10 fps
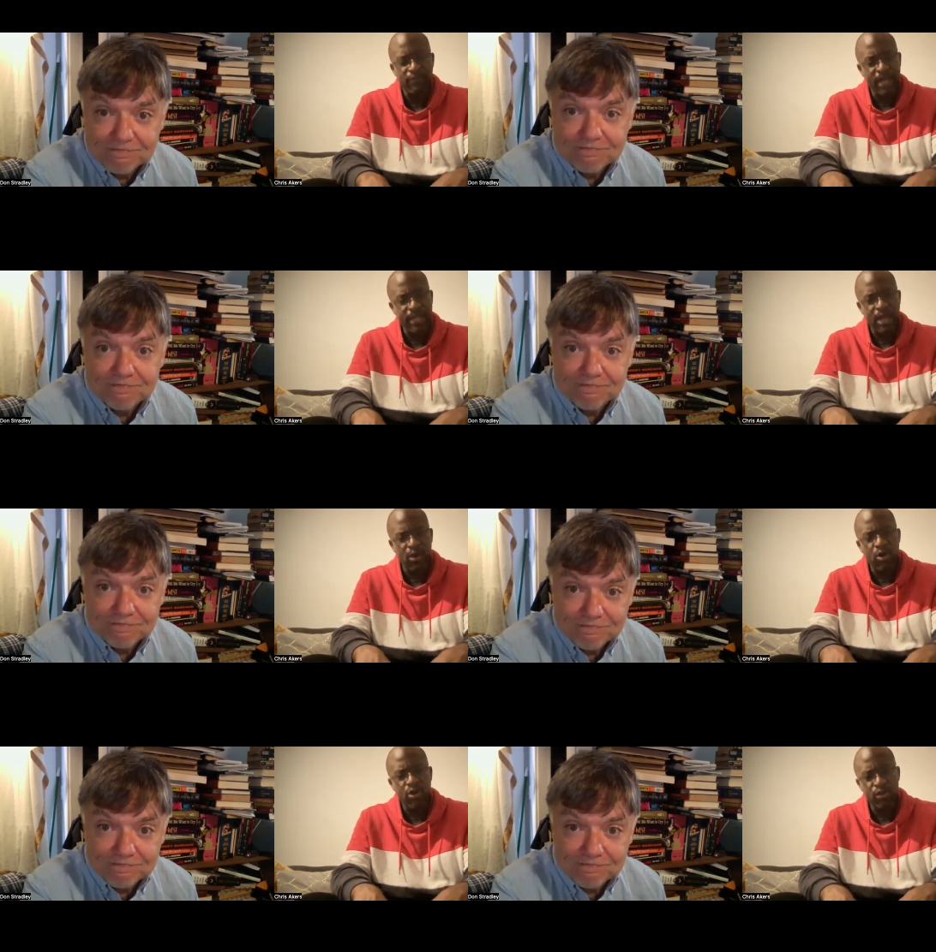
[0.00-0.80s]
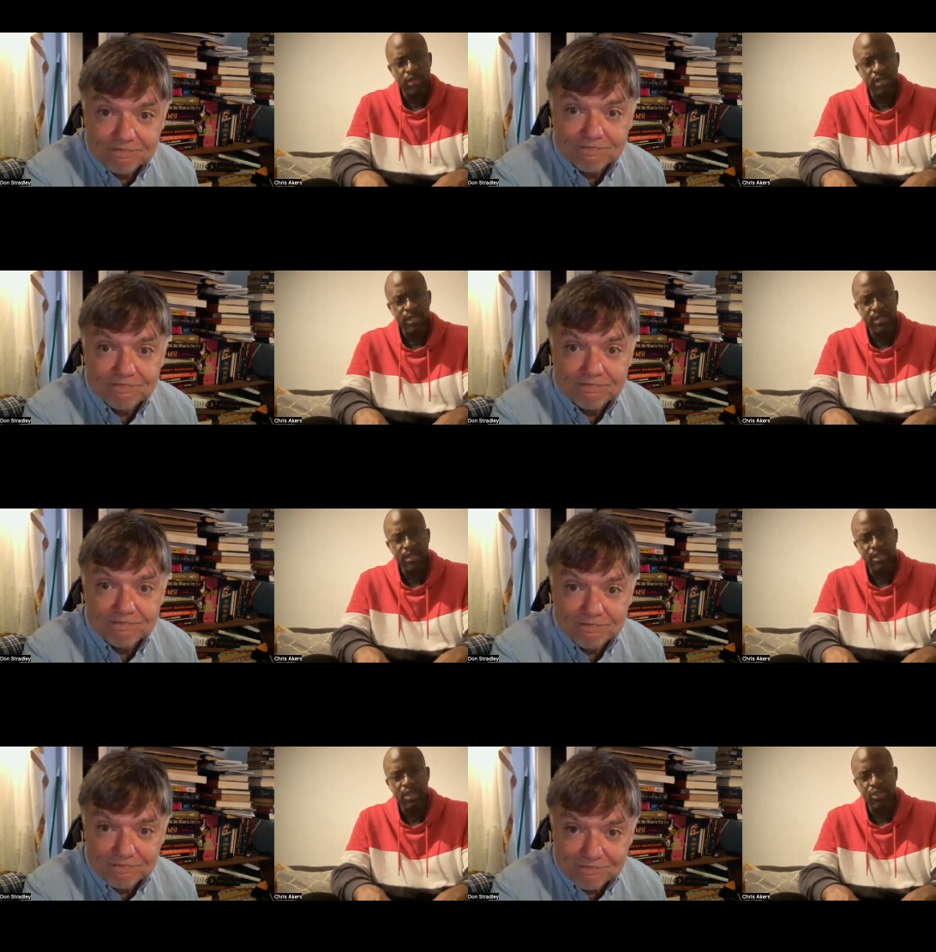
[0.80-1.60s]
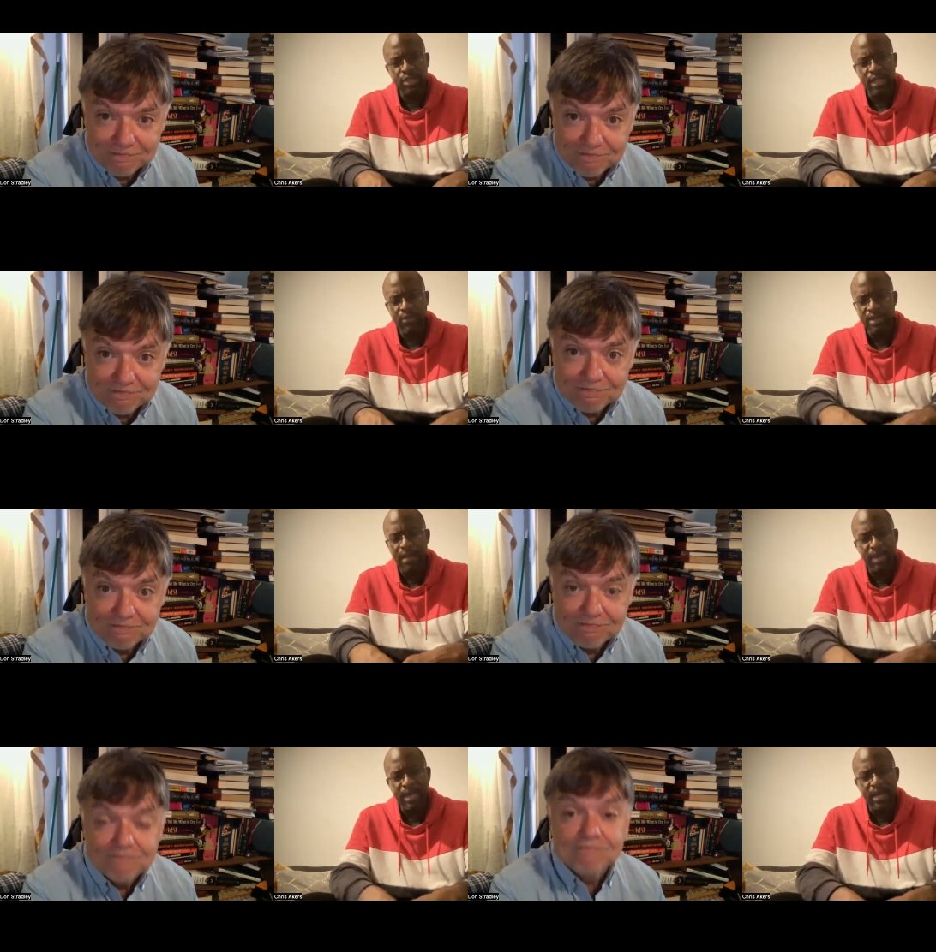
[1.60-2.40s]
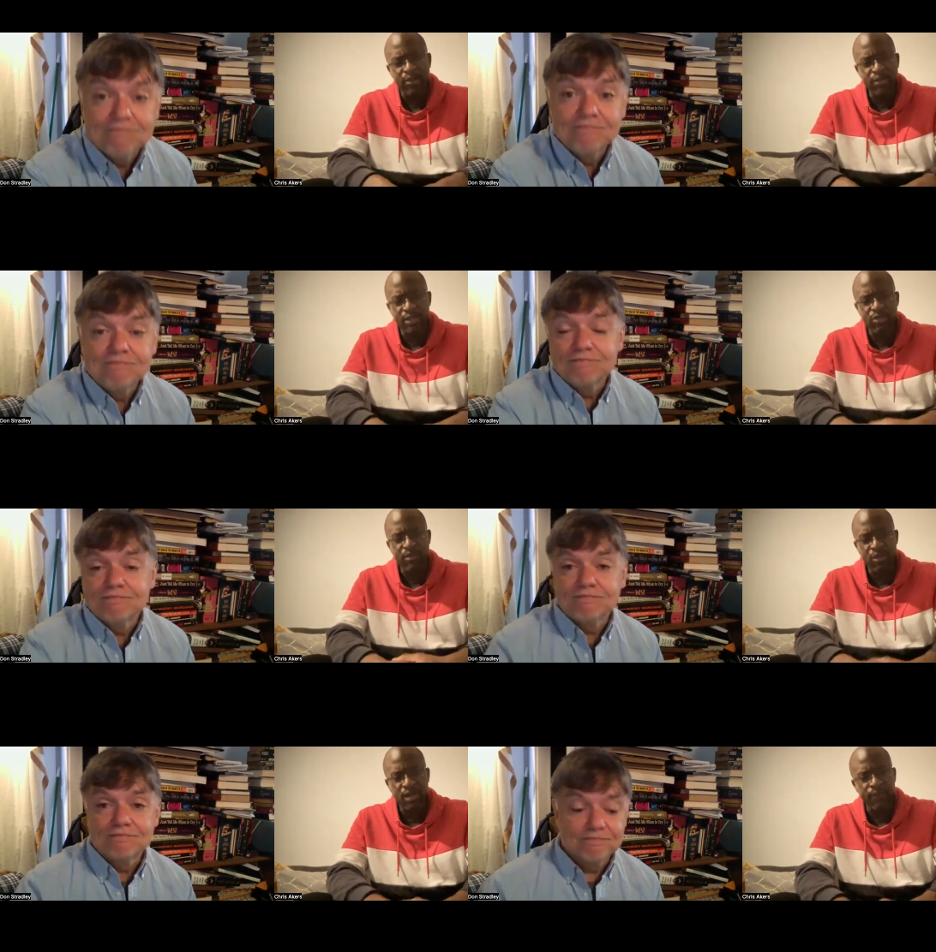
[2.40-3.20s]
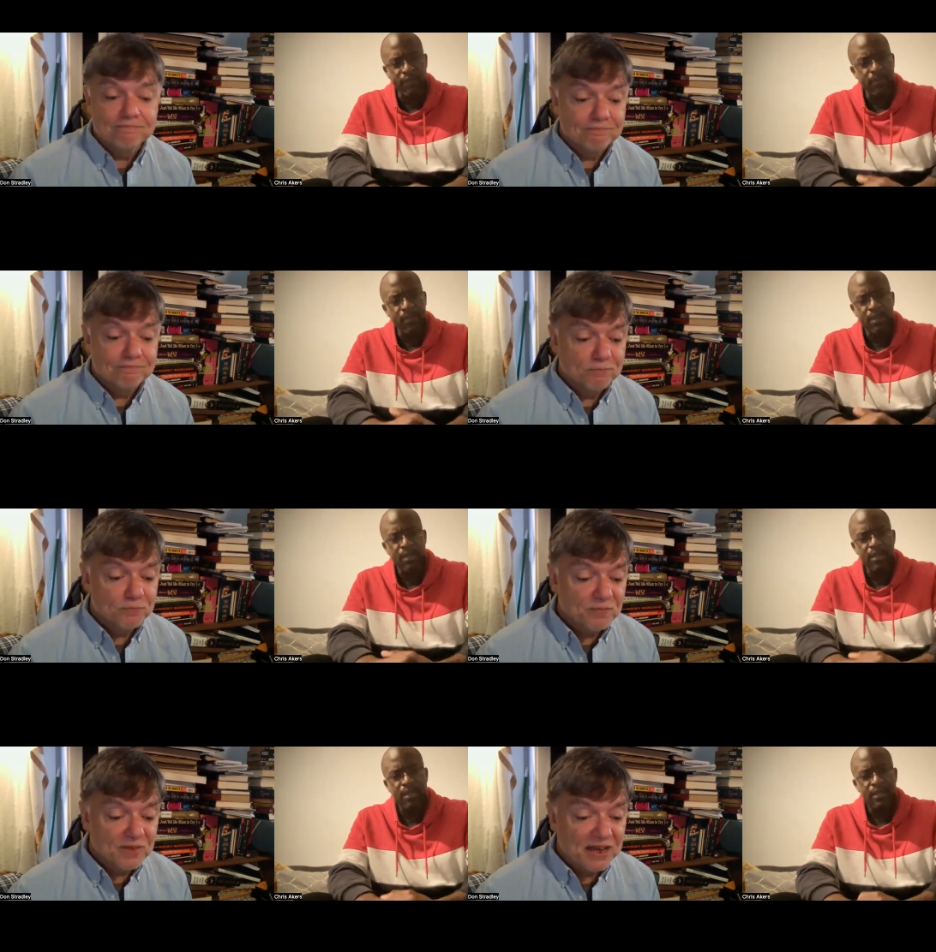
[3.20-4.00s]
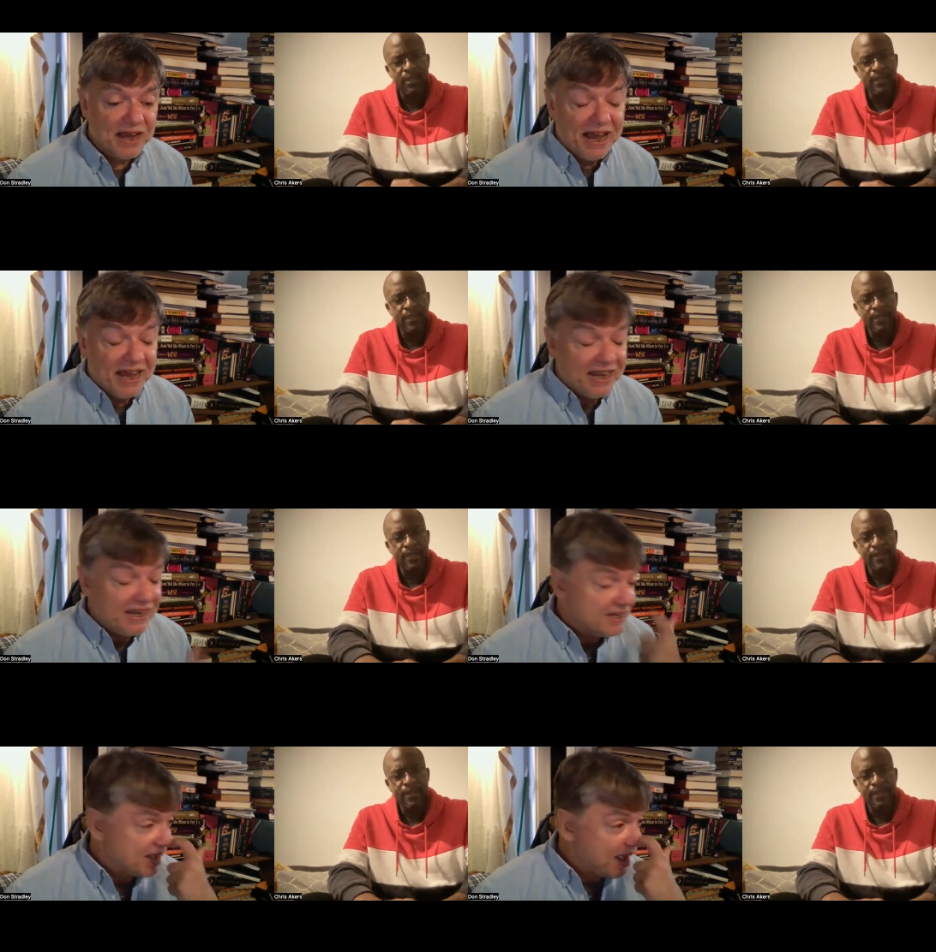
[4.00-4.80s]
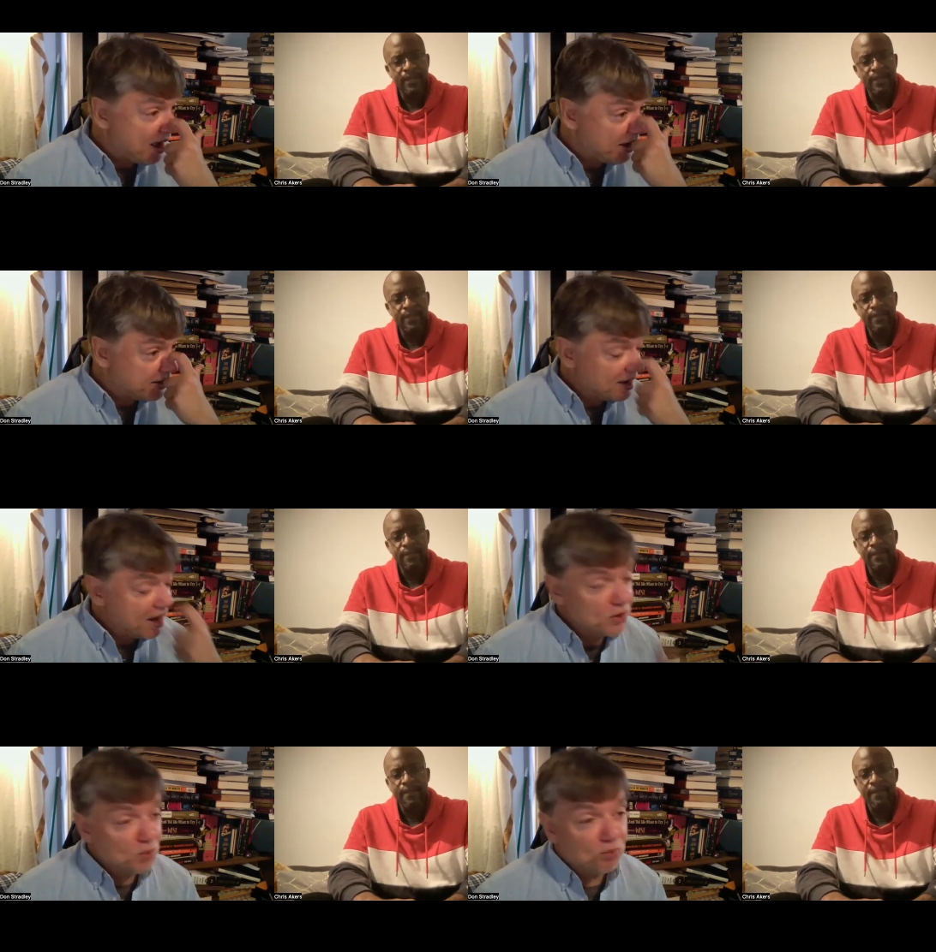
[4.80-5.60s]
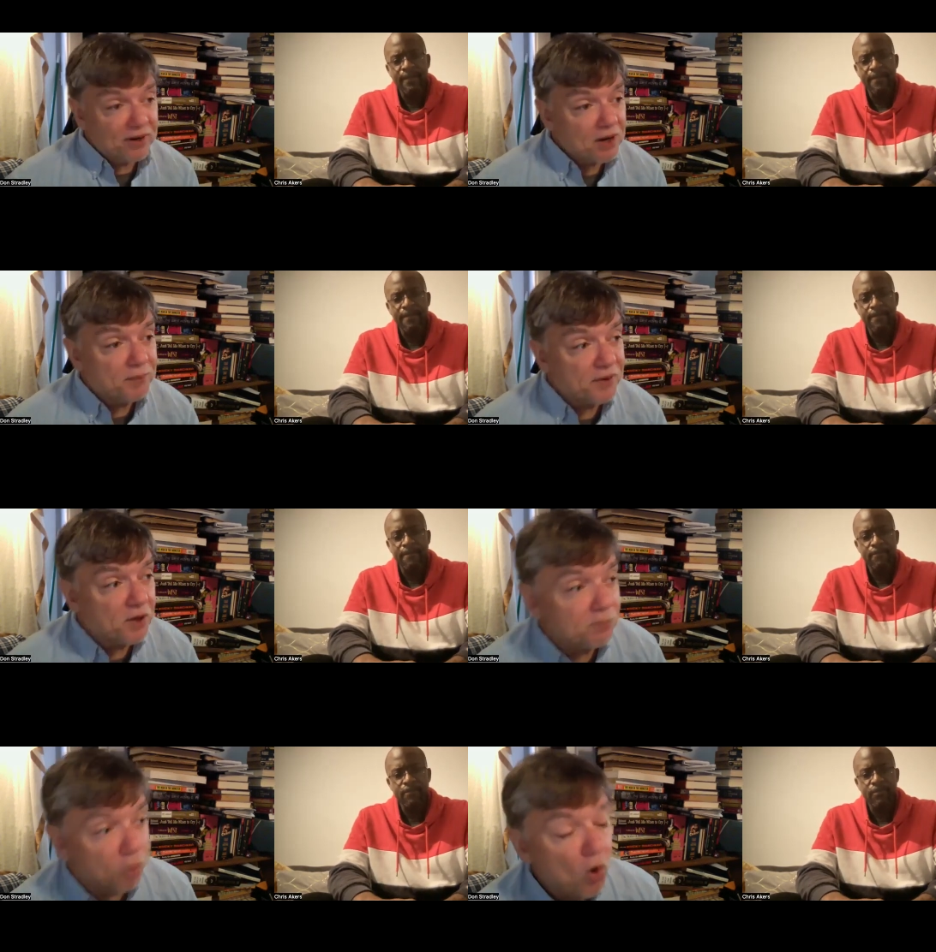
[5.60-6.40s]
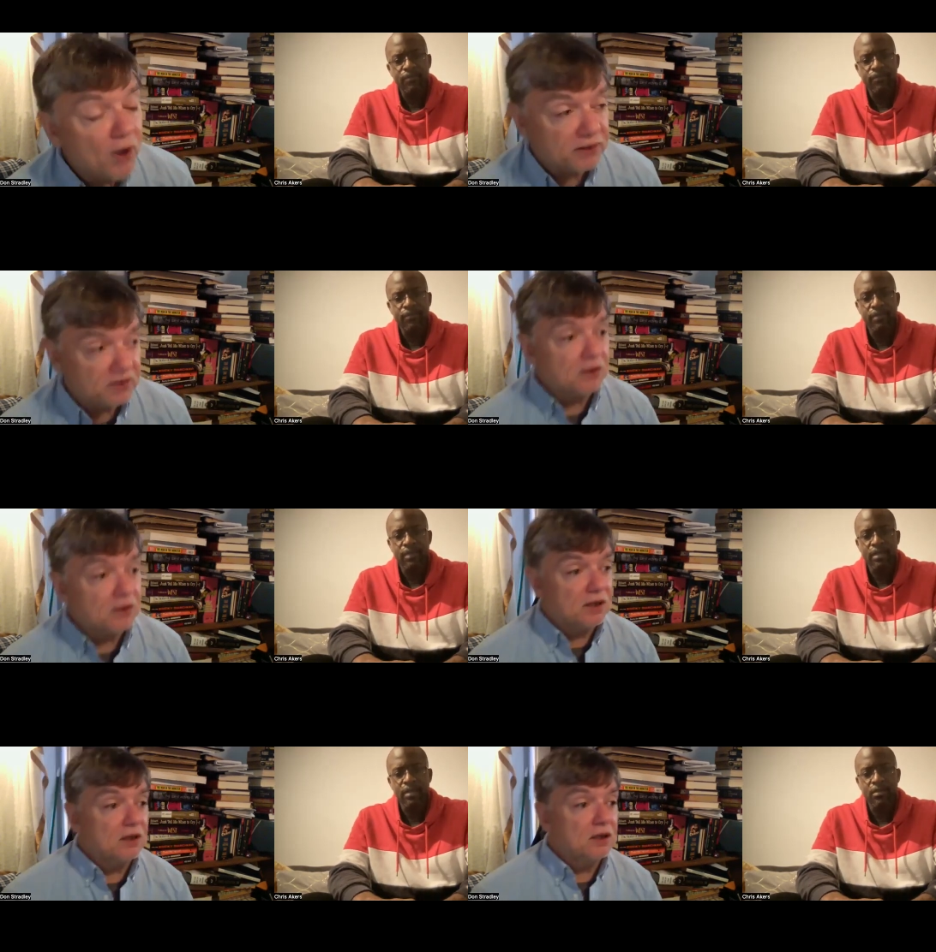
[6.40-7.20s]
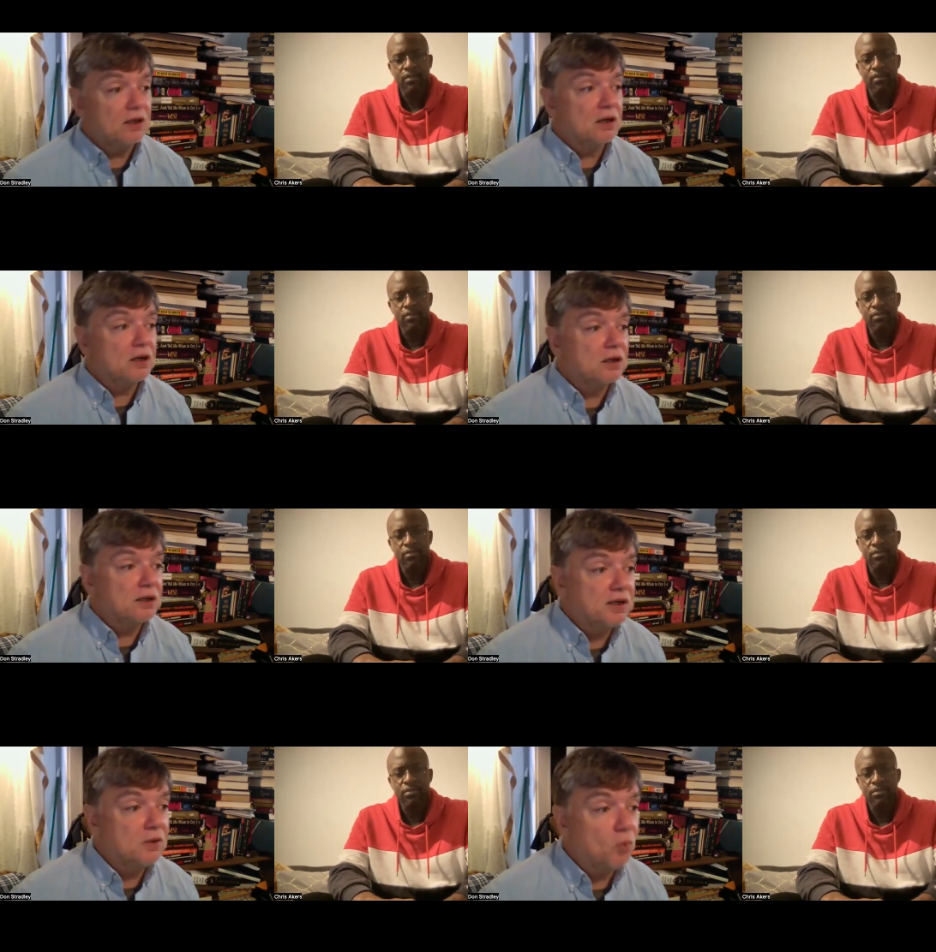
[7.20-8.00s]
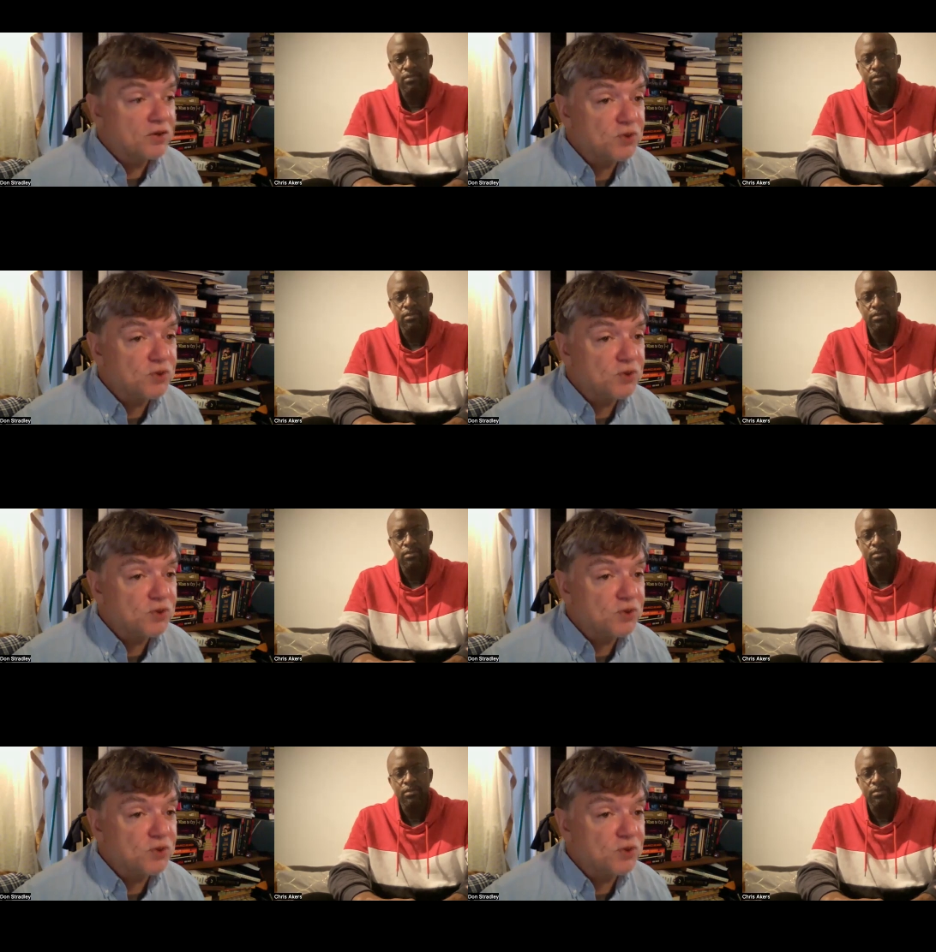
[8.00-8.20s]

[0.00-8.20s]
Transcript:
Speaker 1: reflect that awkwardness socially. Would that be an accurate description of him?
Speaker 2: Yeah, yeah, you bring up a good point. He he uh, he was